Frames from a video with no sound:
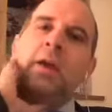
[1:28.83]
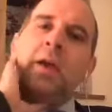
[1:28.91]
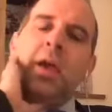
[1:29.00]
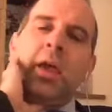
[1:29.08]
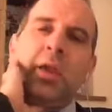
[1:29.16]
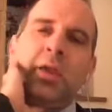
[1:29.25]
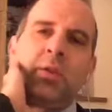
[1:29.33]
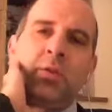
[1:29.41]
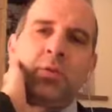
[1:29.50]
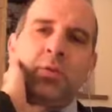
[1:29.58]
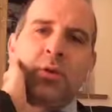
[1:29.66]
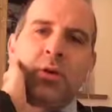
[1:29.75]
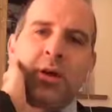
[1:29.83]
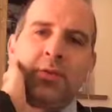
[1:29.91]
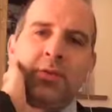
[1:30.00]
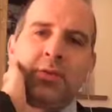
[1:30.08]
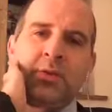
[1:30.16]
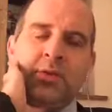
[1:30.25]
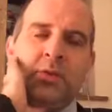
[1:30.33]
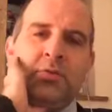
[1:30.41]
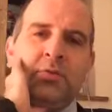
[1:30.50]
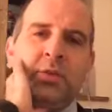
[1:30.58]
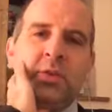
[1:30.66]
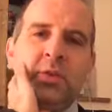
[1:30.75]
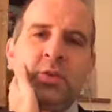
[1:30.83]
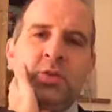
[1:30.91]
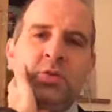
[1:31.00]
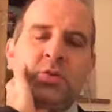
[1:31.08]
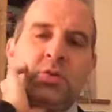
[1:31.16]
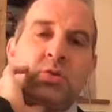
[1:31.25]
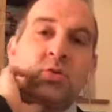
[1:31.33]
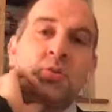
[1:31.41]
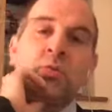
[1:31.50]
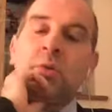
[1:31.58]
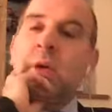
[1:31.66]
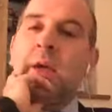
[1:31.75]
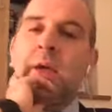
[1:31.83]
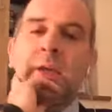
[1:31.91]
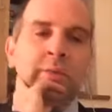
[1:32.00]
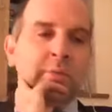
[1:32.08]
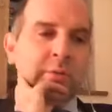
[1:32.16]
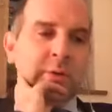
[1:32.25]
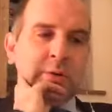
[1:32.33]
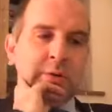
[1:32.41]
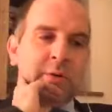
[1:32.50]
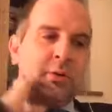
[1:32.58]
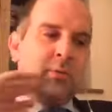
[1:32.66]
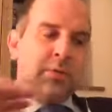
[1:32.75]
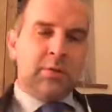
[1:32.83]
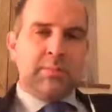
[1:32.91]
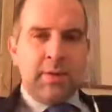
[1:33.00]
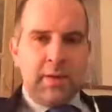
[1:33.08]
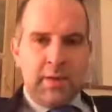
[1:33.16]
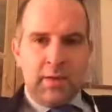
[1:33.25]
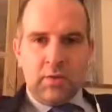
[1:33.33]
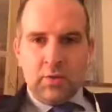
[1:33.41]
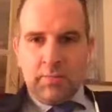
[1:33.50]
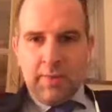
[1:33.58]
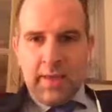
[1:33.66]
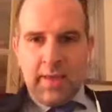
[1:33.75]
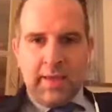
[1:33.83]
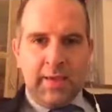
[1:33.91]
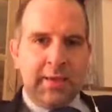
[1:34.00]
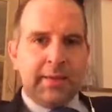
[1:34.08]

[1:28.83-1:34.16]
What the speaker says: and you are having surgery soon and you'll want to know what to pack in your bag.